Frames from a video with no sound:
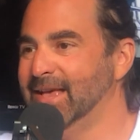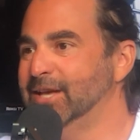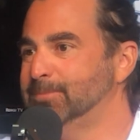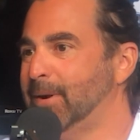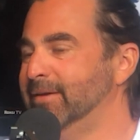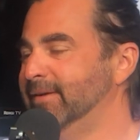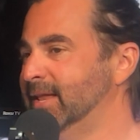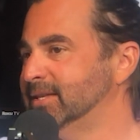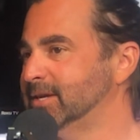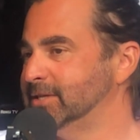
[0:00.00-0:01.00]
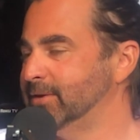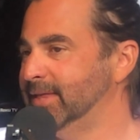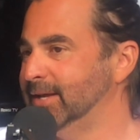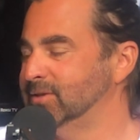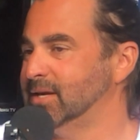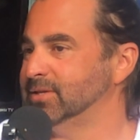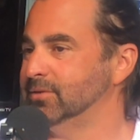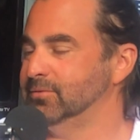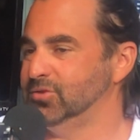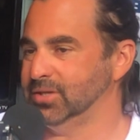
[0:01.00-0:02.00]
That's part of it. And I think it's
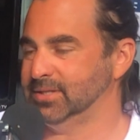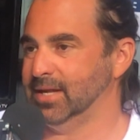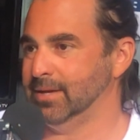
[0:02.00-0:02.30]
also just,